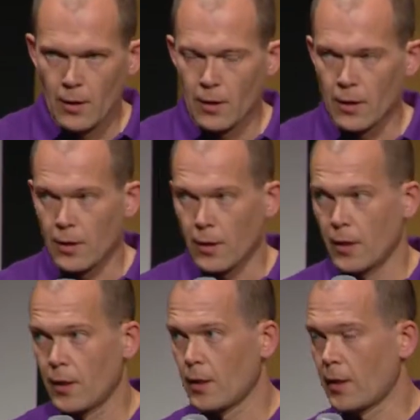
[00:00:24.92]
Uh,
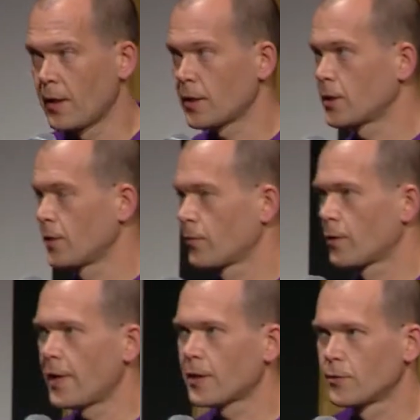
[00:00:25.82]
I actually would
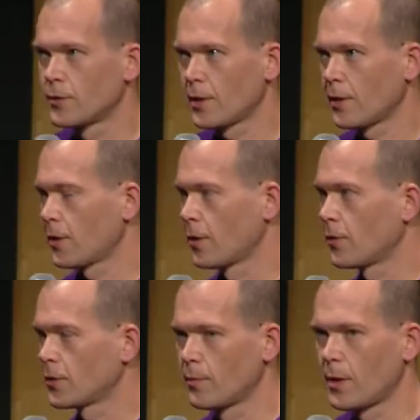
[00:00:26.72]
like to tell a
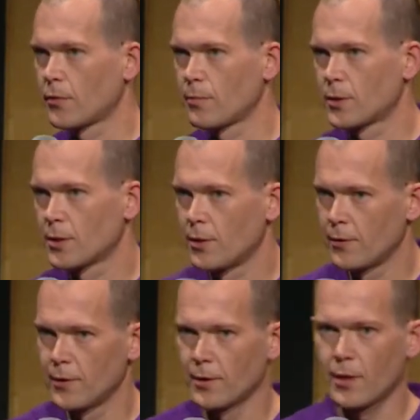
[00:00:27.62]
lot about machine
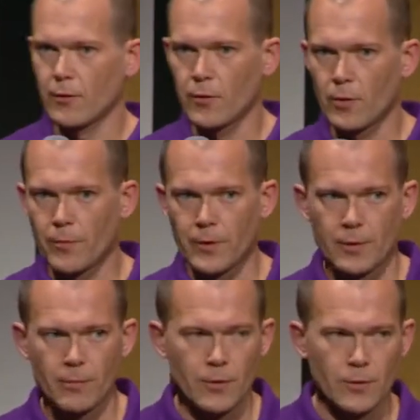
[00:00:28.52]
learning in our
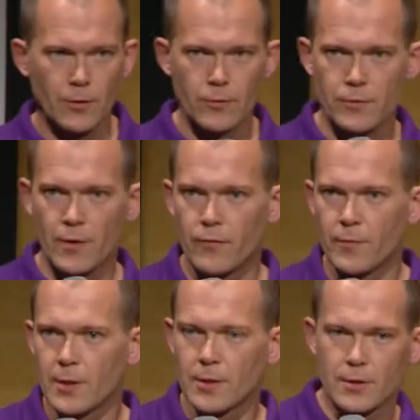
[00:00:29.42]
company, but you know it's five
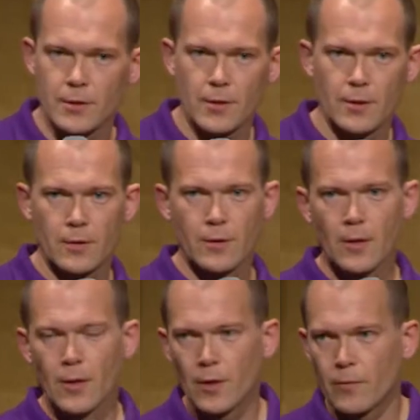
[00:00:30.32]
minutes, and
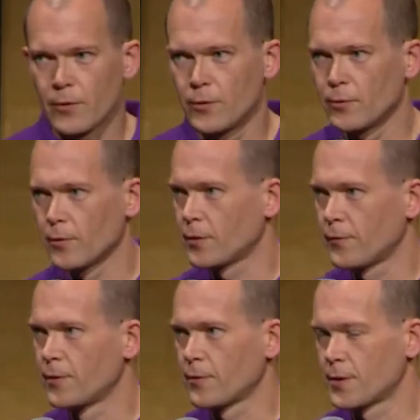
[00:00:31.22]
we do a lot
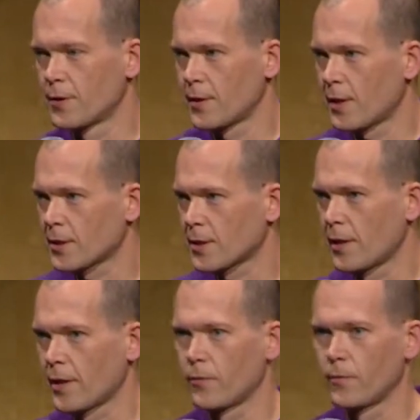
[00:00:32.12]
of interesting tasks
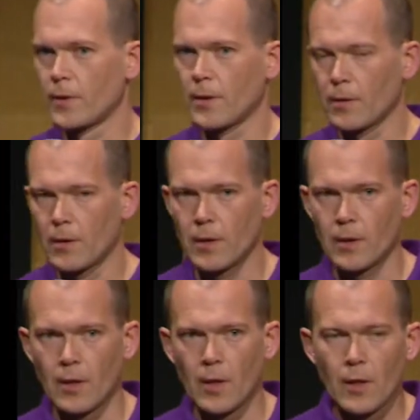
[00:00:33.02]
like we
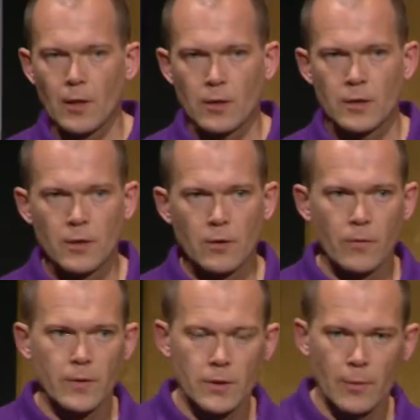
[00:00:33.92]
uh, deal
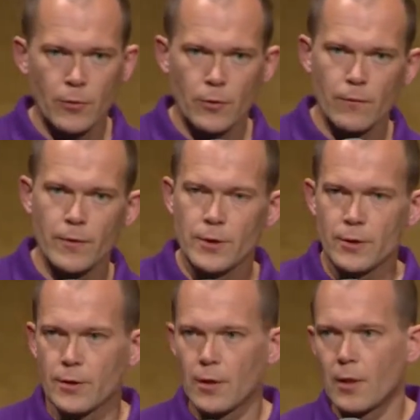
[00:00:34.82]
with computer
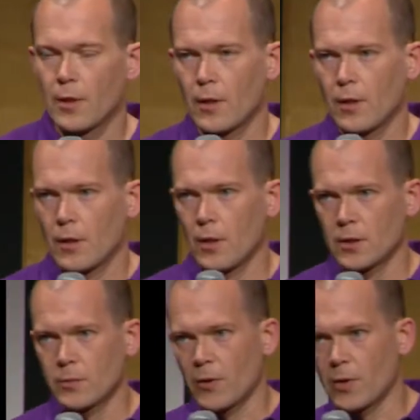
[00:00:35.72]
vision,
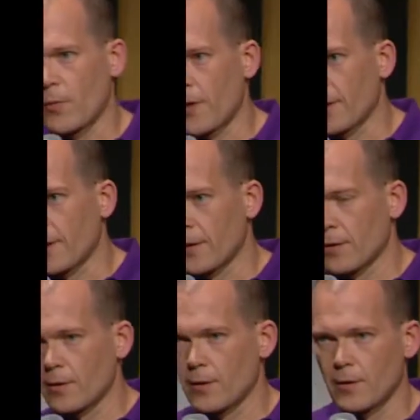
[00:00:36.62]
uh, smart
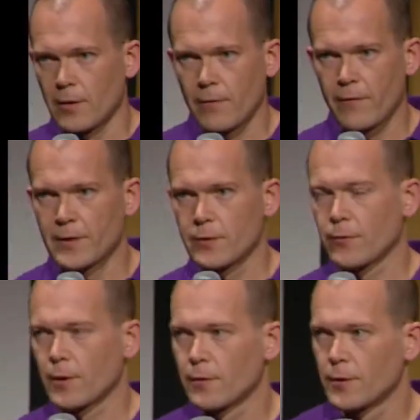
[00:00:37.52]
parking, uh, face
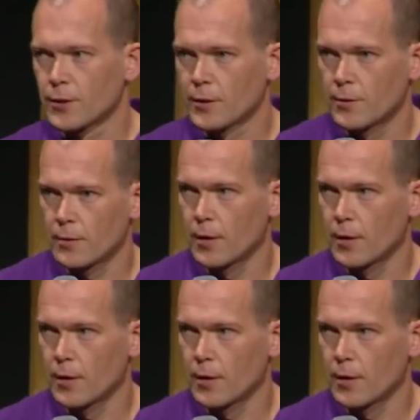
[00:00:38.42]
recognition.